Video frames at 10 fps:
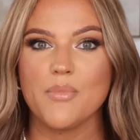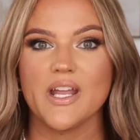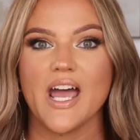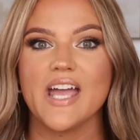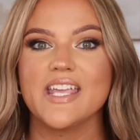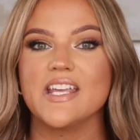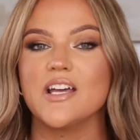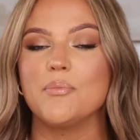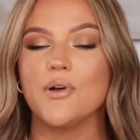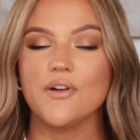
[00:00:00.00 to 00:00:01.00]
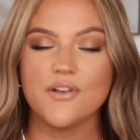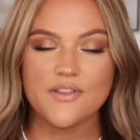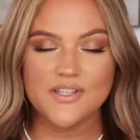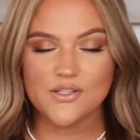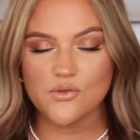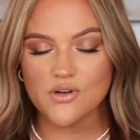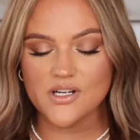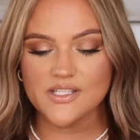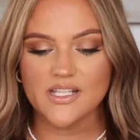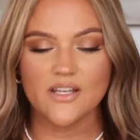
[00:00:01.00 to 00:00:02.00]
but I hit up all the
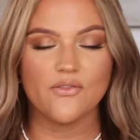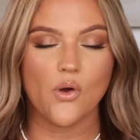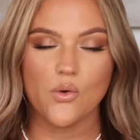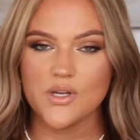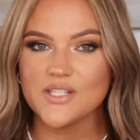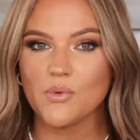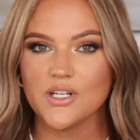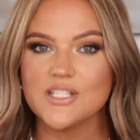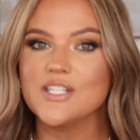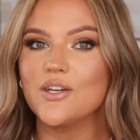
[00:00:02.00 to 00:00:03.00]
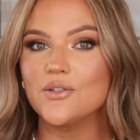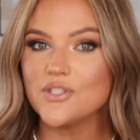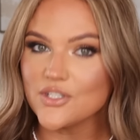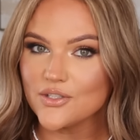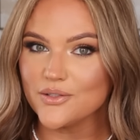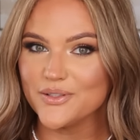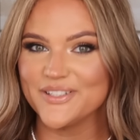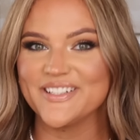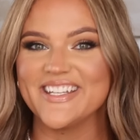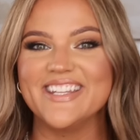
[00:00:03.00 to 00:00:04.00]
stores that I've always wanted to go to
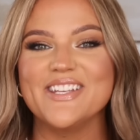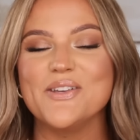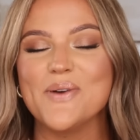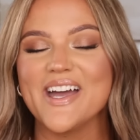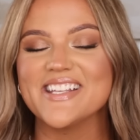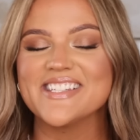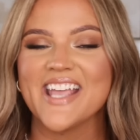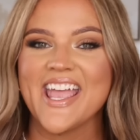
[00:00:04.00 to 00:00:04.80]
in the US.